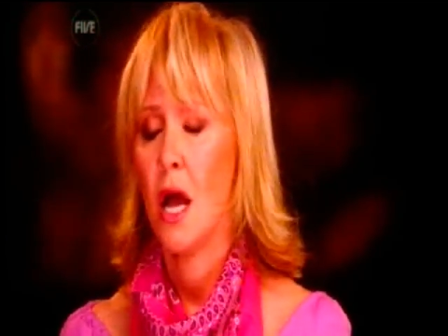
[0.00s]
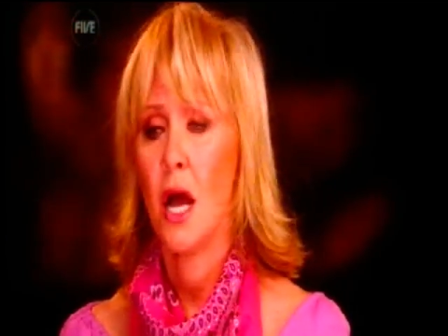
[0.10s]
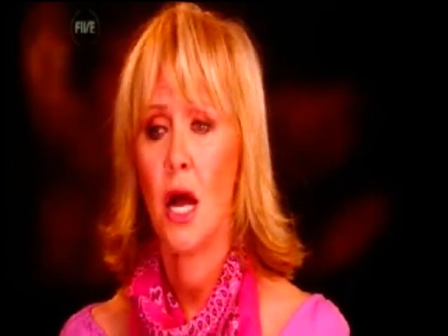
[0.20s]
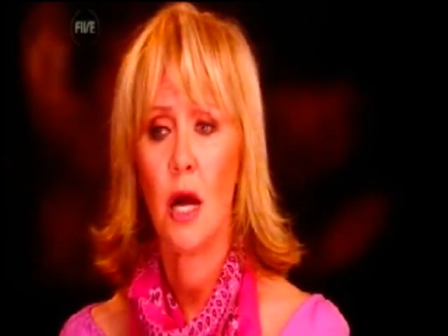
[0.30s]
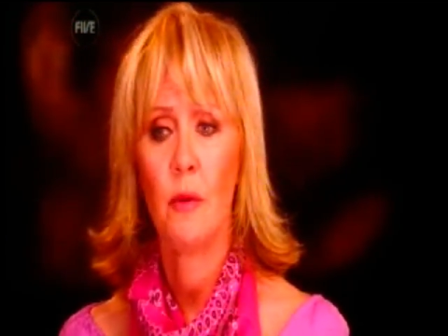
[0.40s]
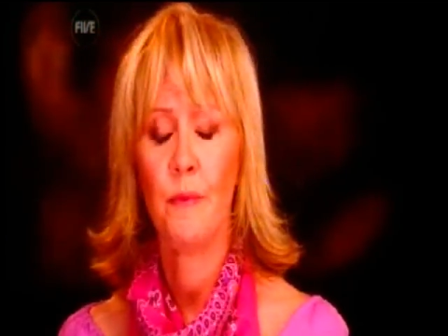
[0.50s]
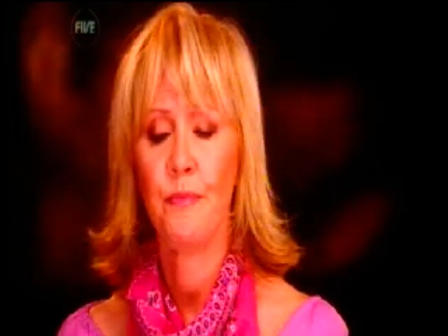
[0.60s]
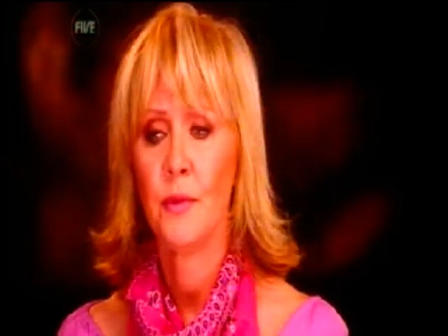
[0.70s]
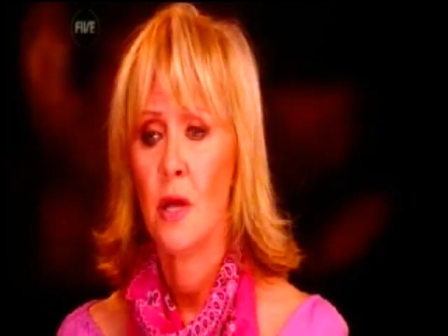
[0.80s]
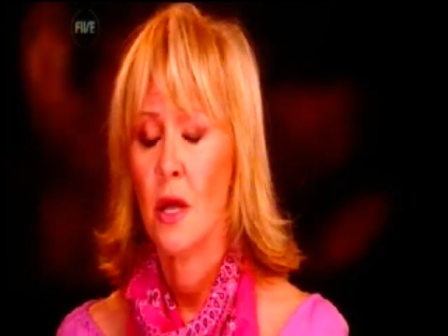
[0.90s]

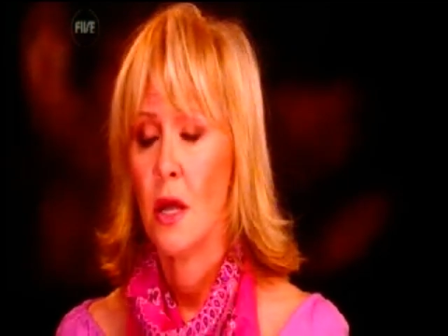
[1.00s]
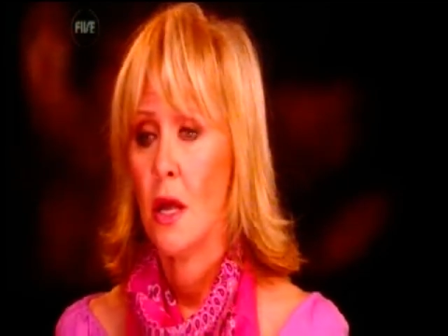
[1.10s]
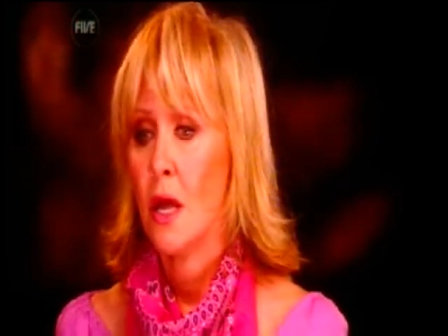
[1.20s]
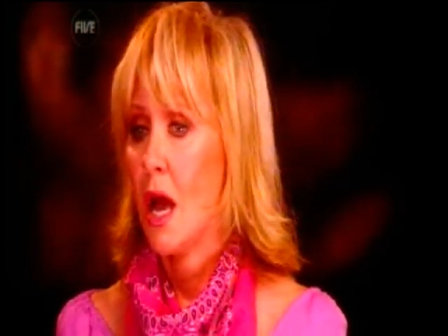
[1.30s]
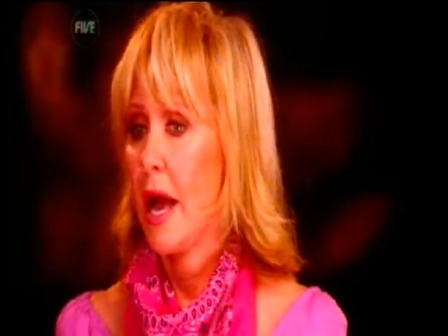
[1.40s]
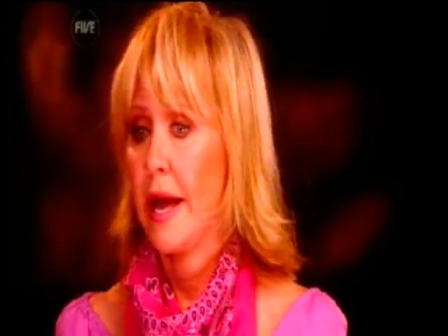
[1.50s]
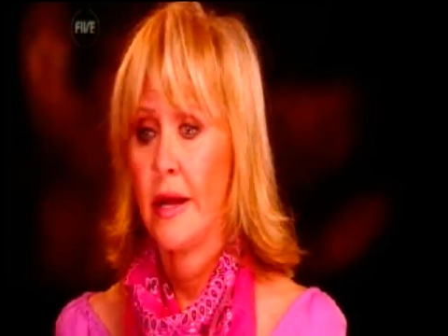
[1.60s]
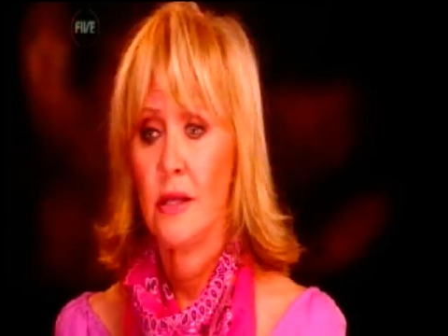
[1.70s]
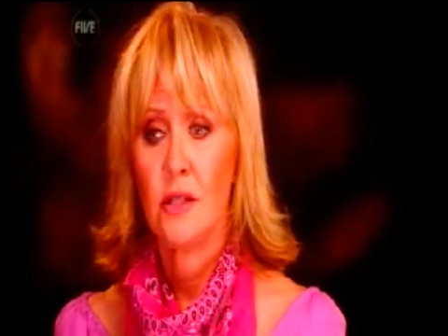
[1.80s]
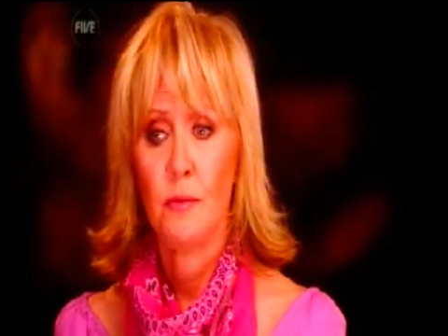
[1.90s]
Um,
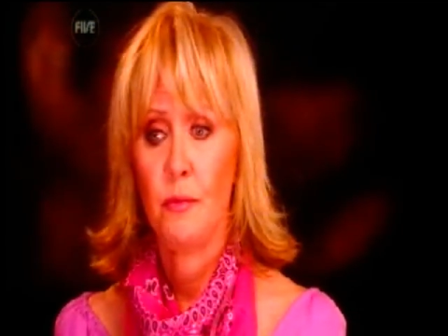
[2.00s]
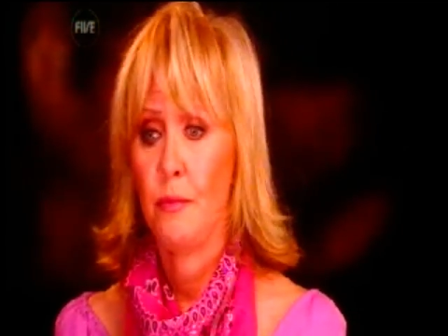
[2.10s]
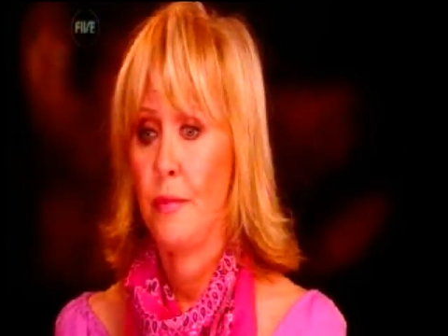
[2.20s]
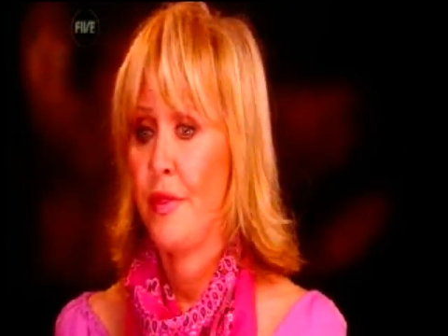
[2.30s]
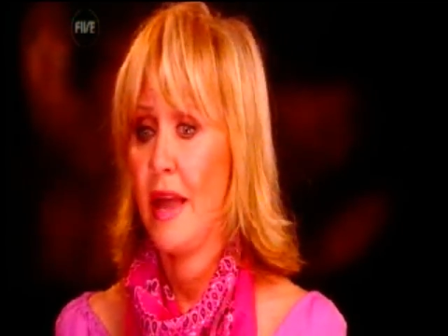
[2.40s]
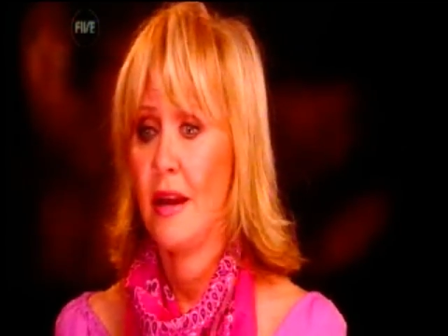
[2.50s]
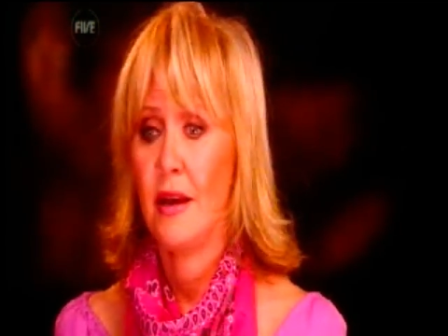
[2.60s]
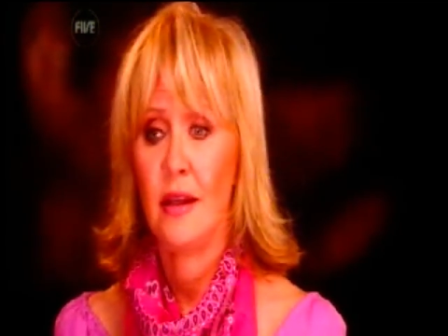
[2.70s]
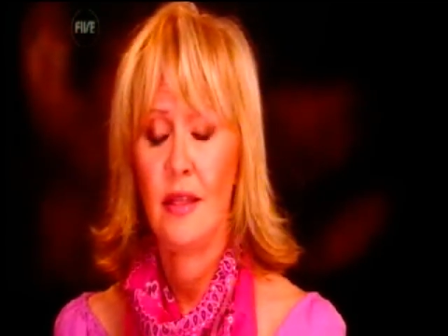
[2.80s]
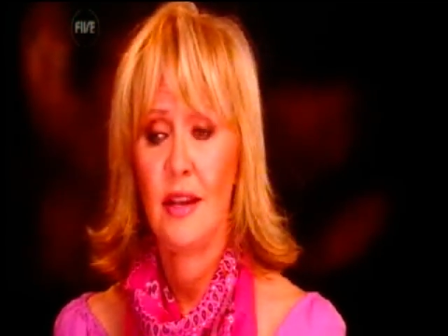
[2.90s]
and then
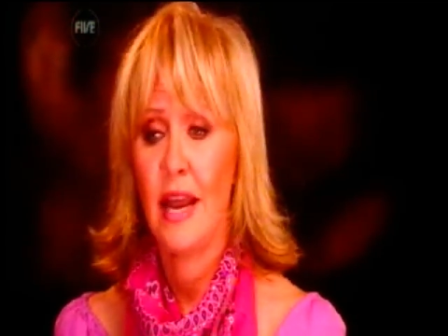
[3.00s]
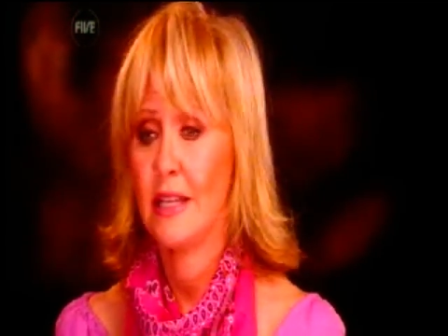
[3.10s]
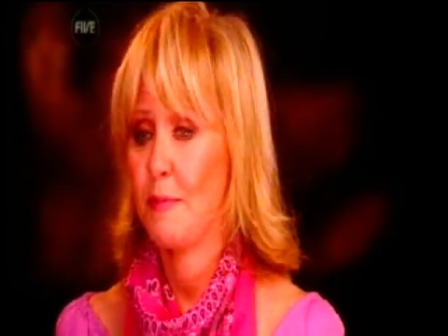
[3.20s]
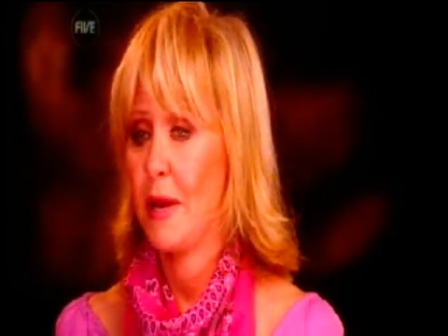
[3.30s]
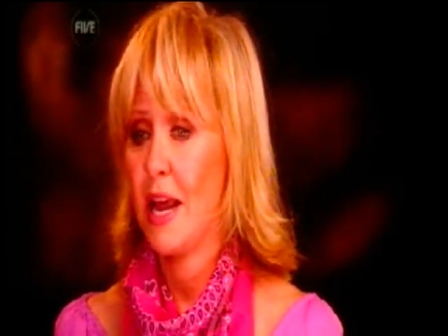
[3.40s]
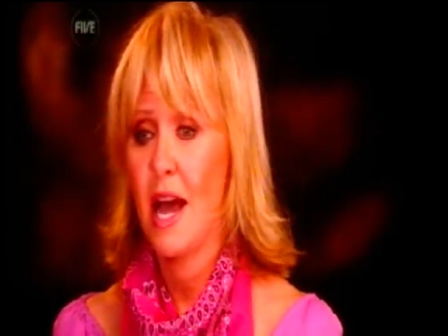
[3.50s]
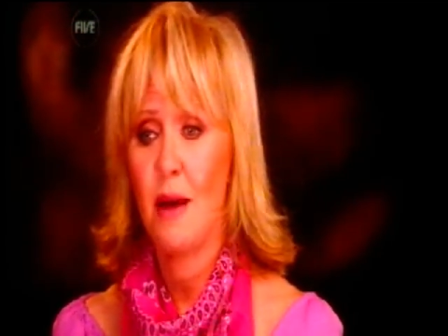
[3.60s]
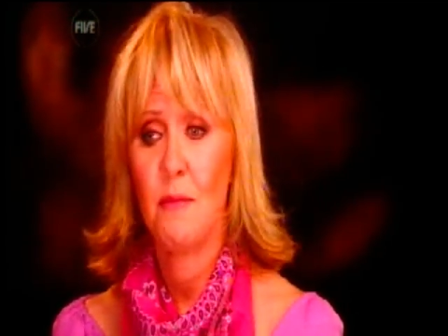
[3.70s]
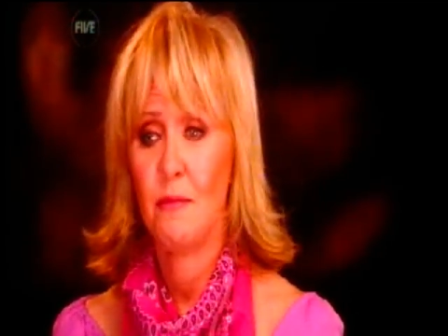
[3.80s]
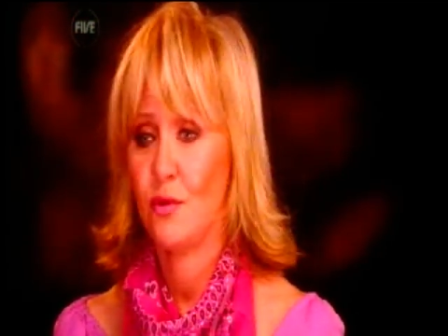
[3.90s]
the next minute,
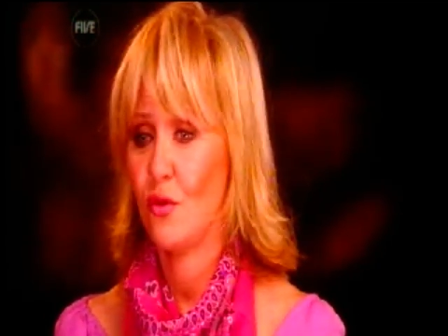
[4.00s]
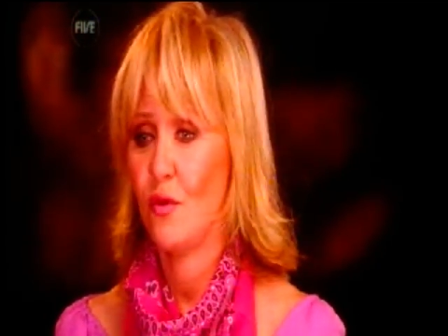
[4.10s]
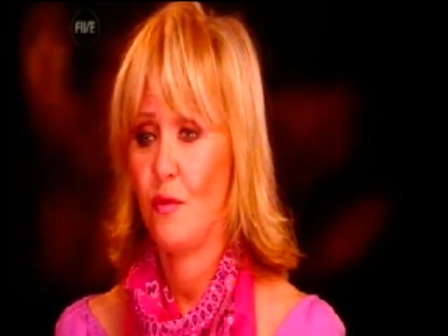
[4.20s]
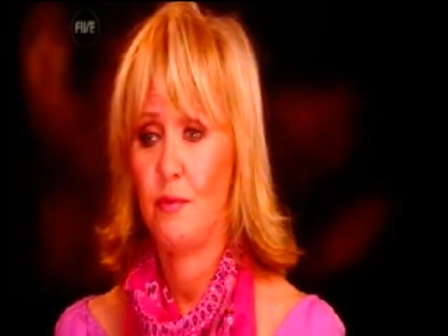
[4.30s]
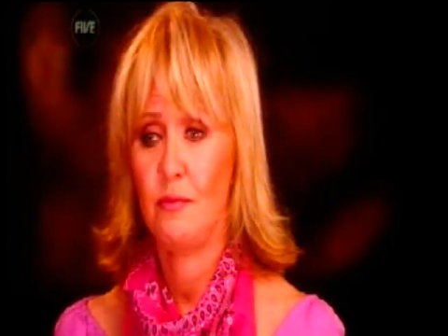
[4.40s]
I'm sort of